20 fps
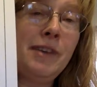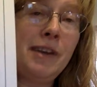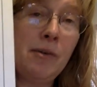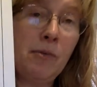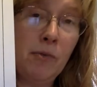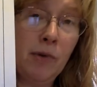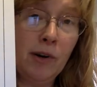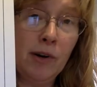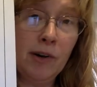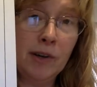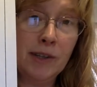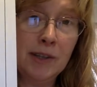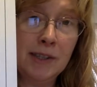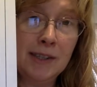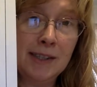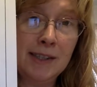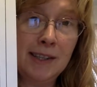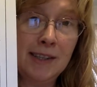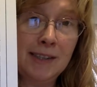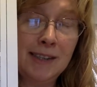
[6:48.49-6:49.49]
it worked
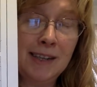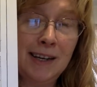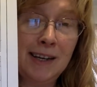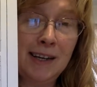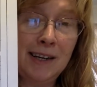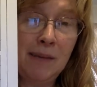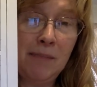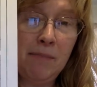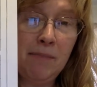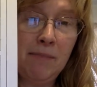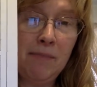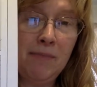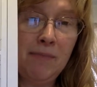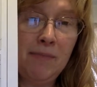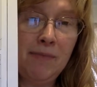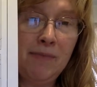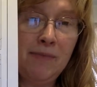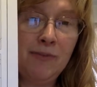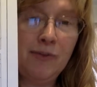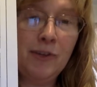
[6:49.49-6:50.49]
because they set it up
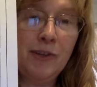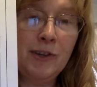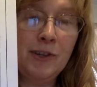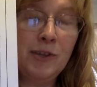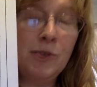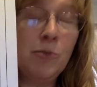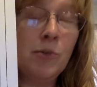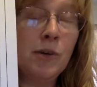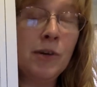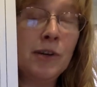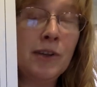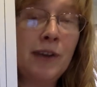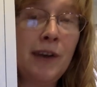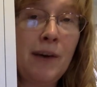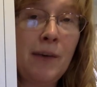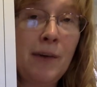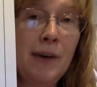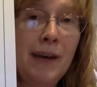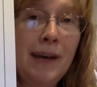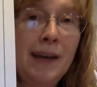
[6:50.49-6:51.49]
for it to work that
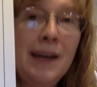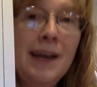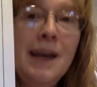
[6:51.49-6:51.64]
way.